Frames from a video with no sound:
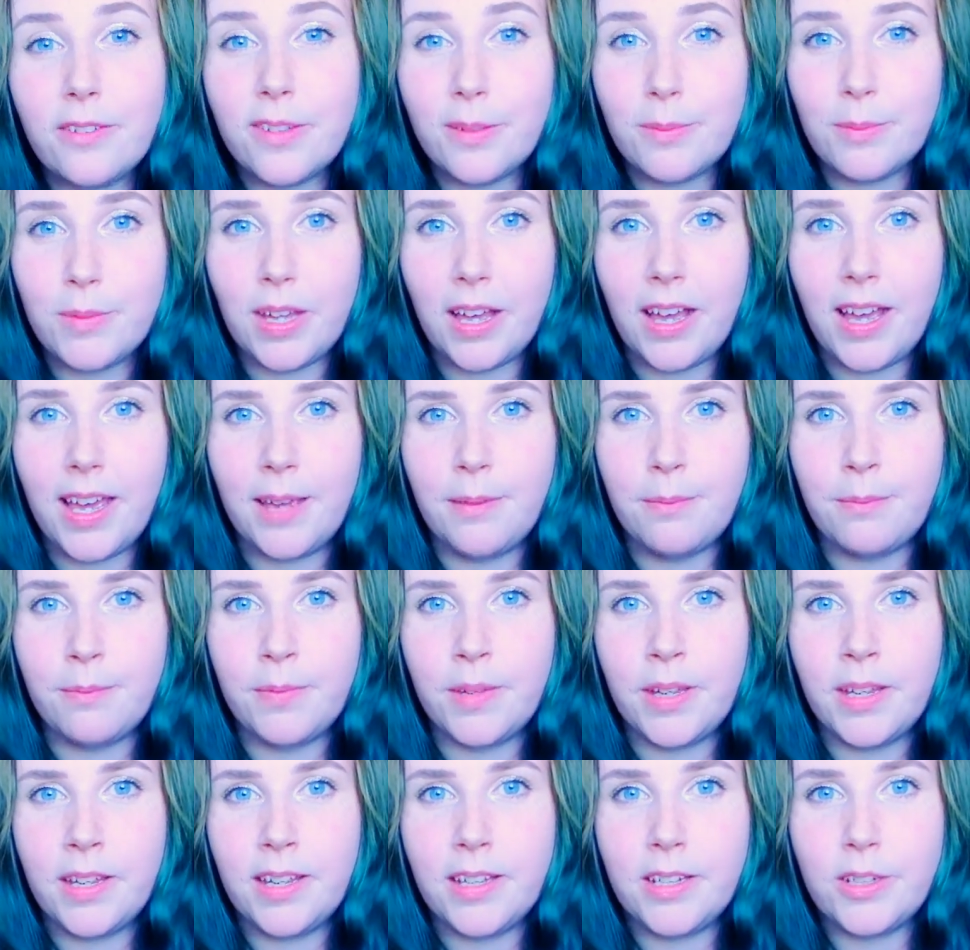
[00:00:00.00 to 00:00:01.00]
some time
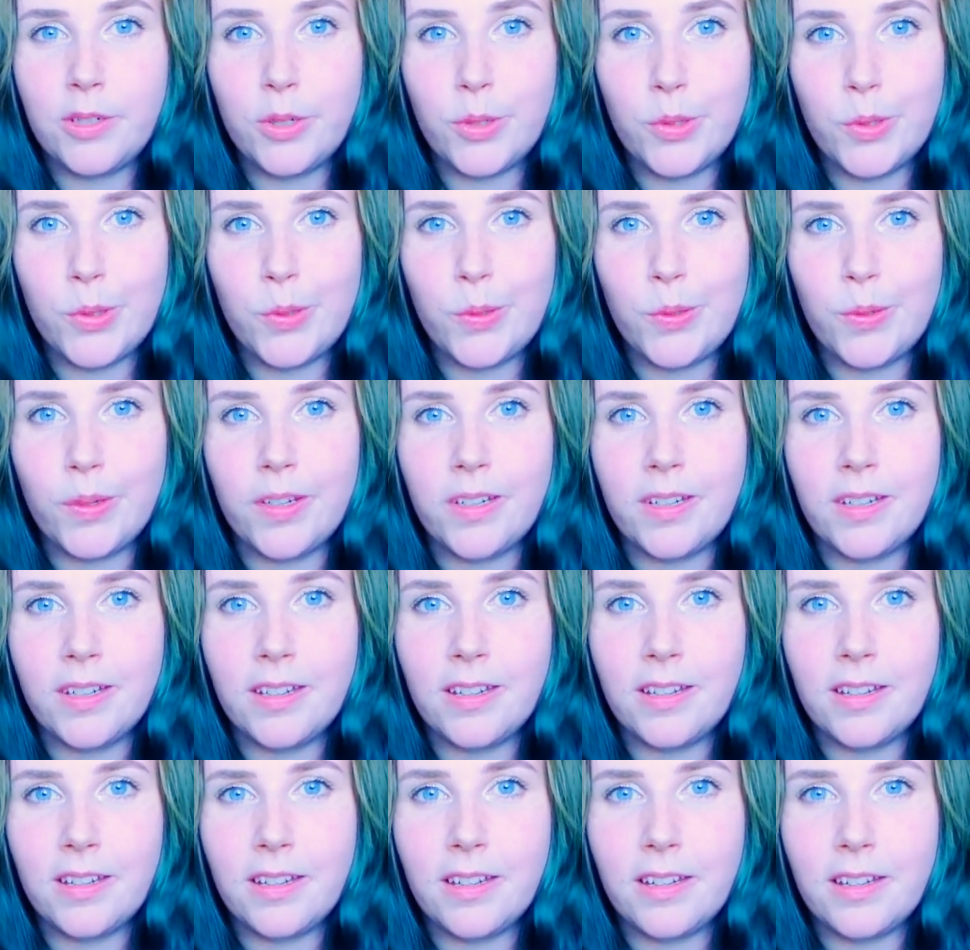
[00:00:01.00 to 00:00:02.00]
to
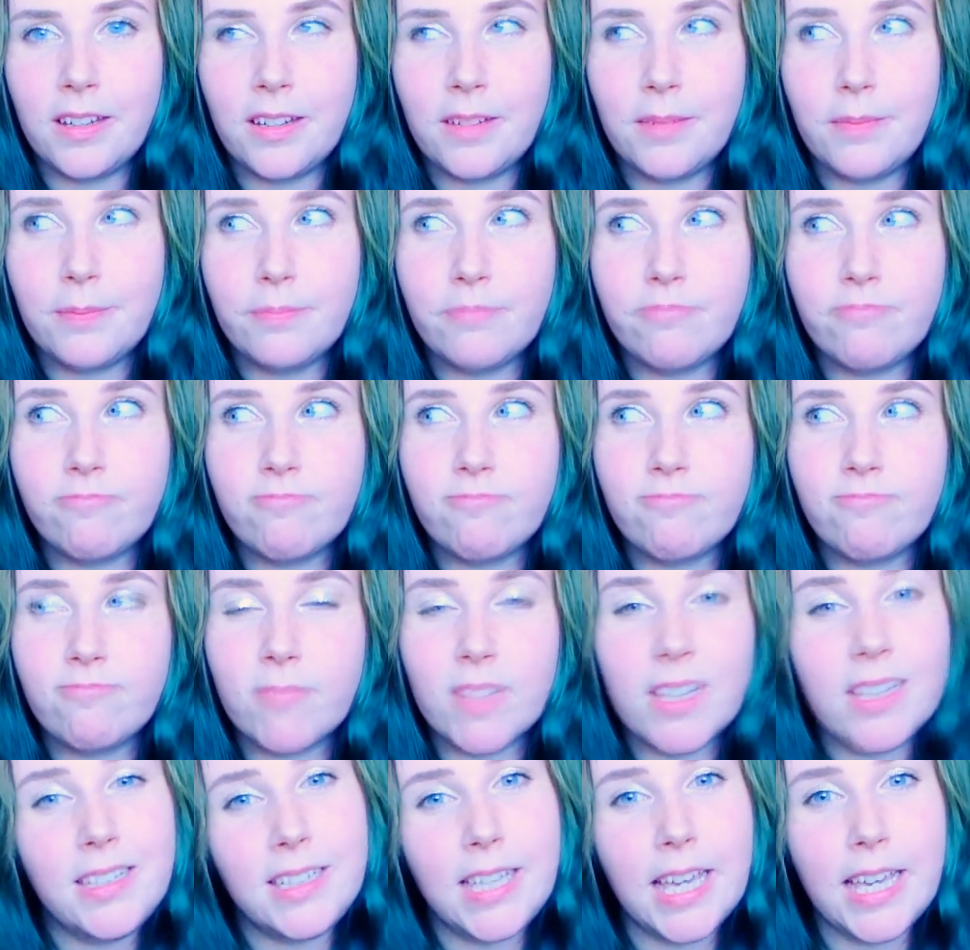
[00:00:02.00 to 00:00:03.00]

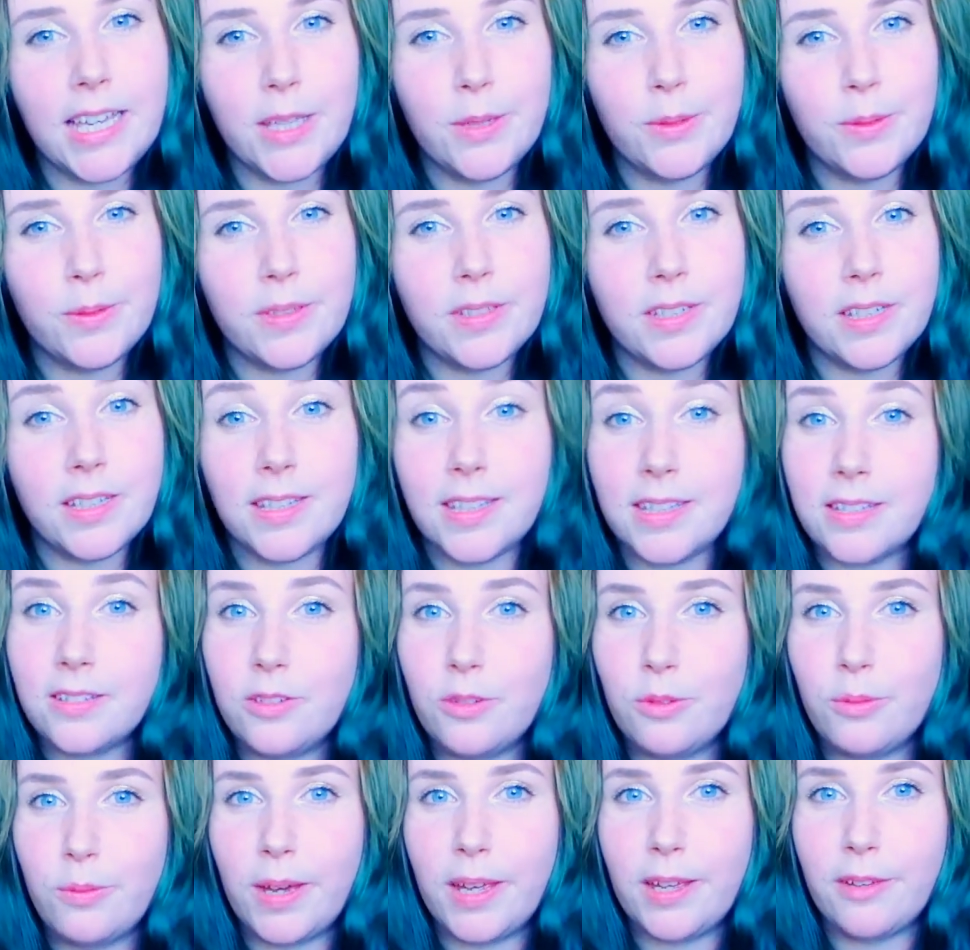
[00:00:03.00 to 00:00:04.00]
get used to this
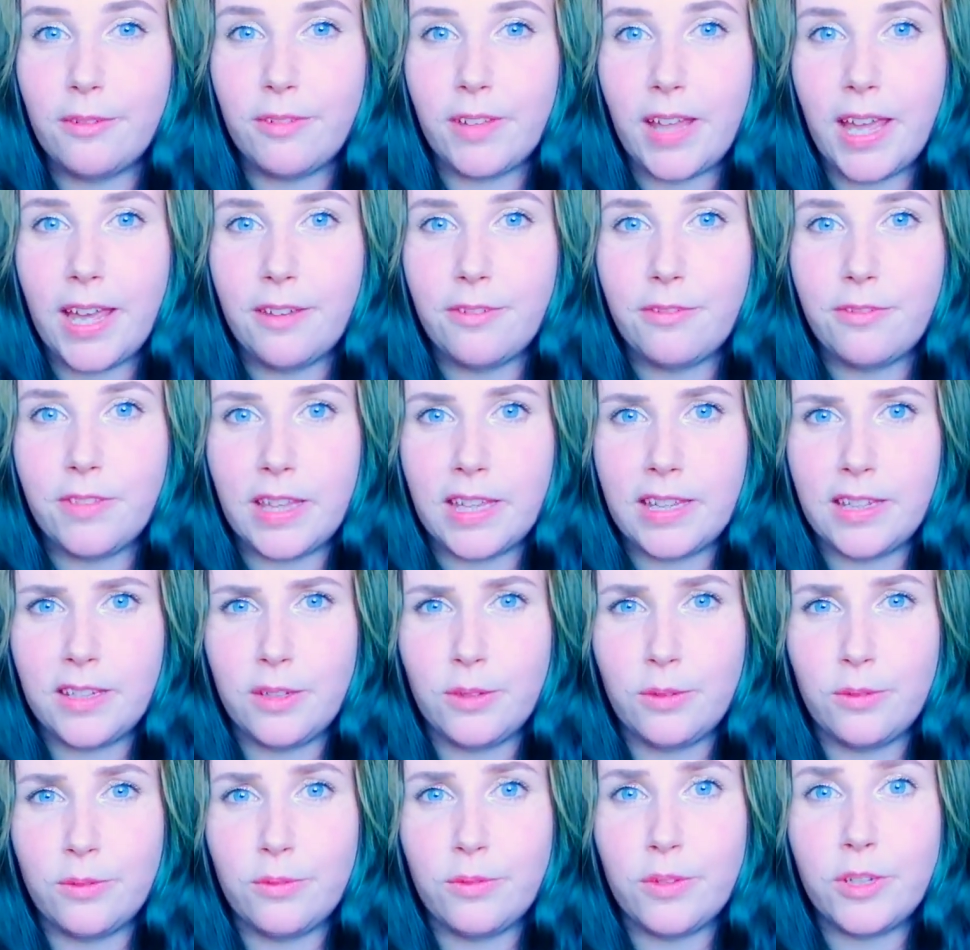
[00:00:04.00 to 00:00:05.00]
new way of life that
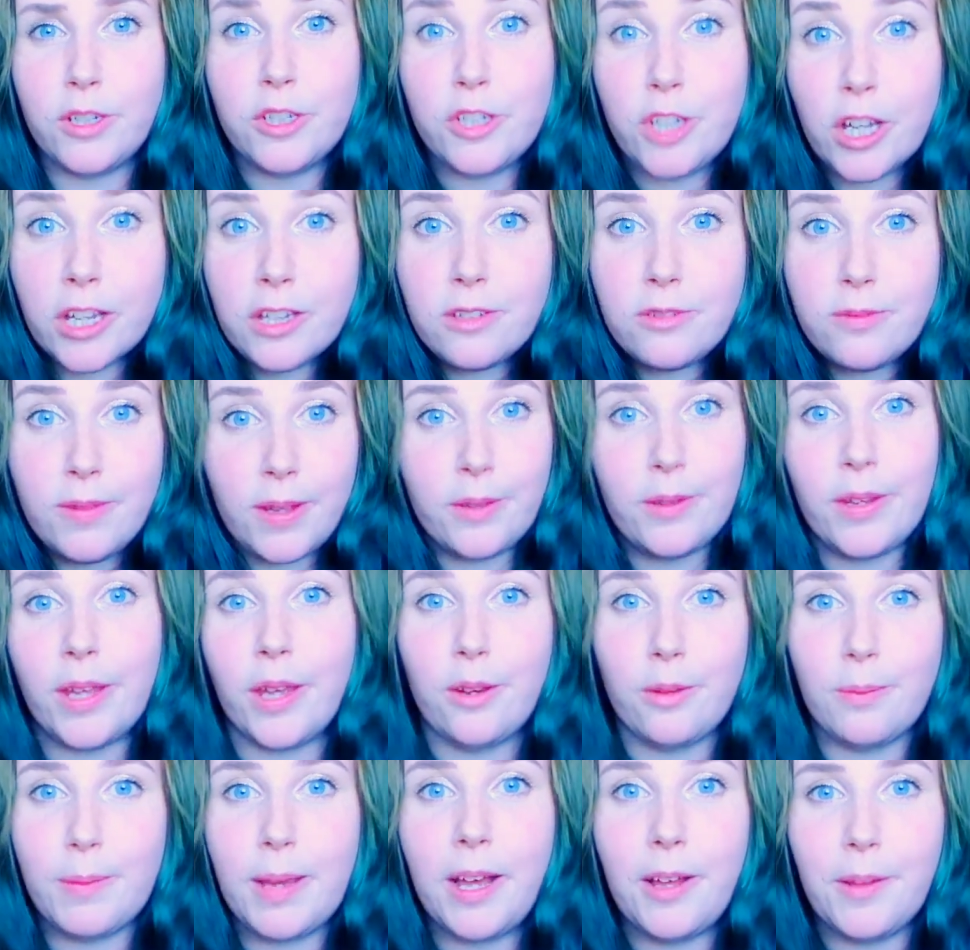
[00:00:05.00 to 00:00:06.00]
you've just found
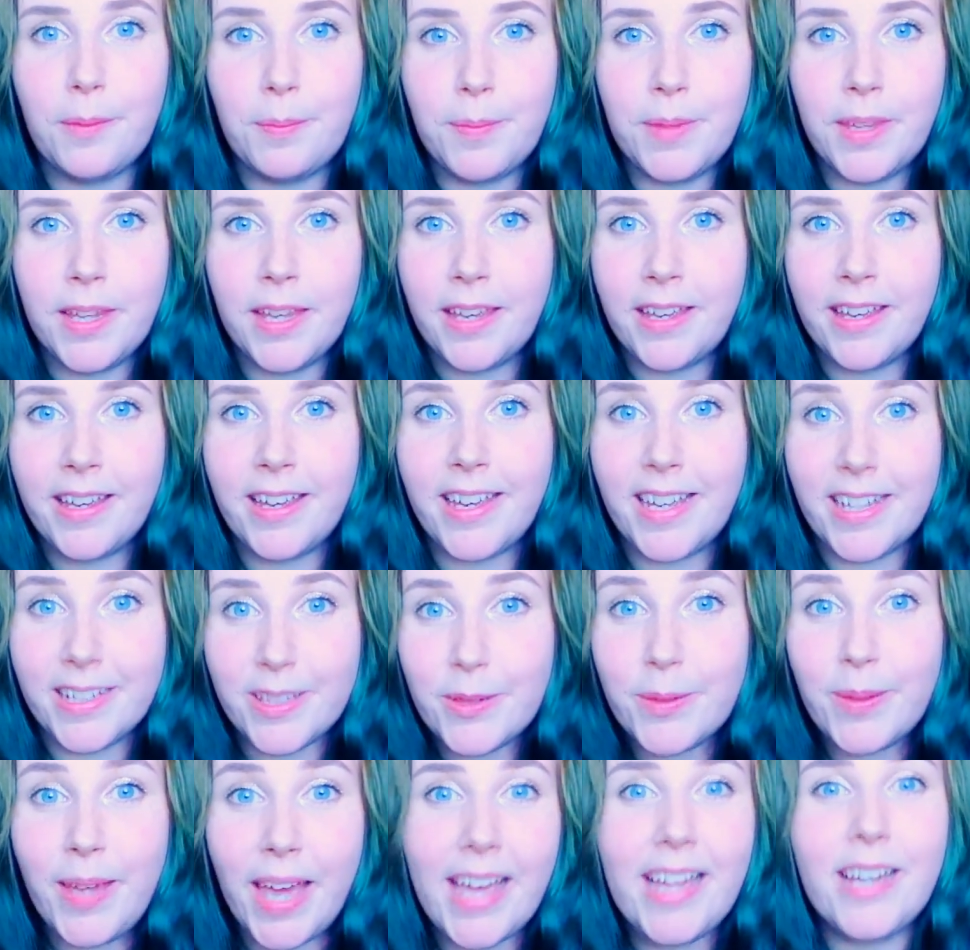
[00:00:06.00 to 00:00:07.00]
out about.
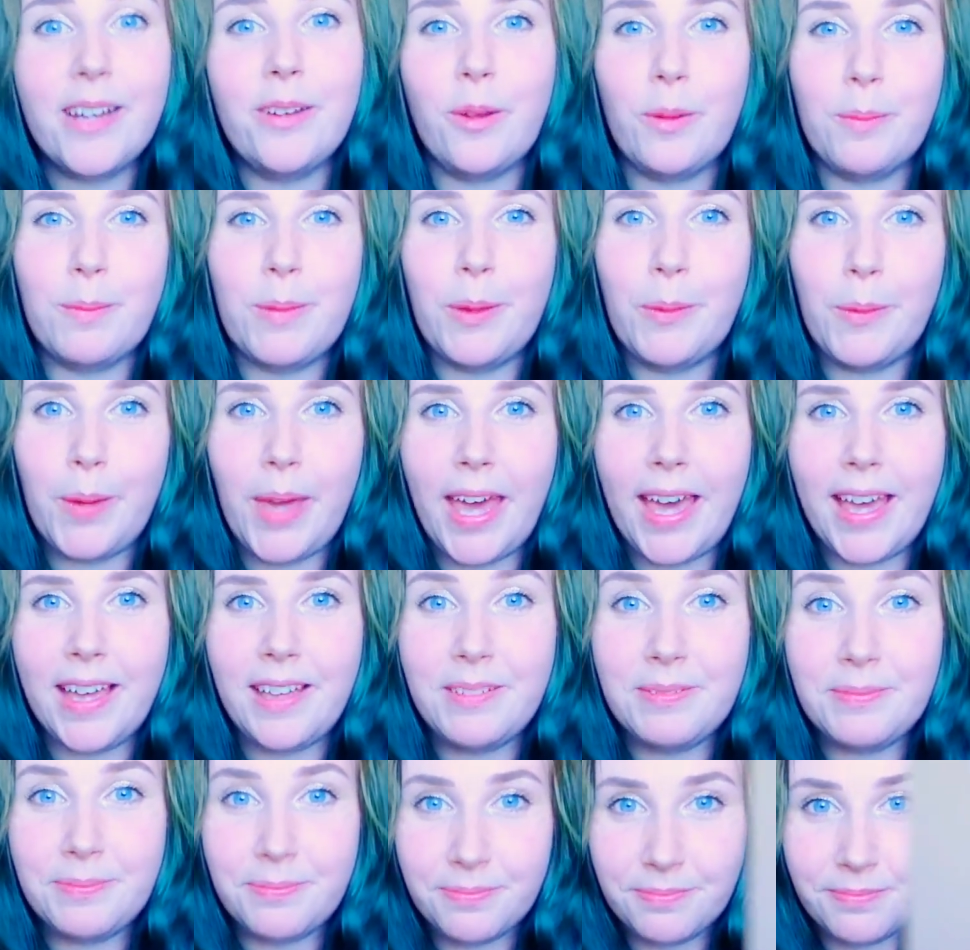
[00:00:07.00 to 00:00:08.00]
It's okay to not be okay.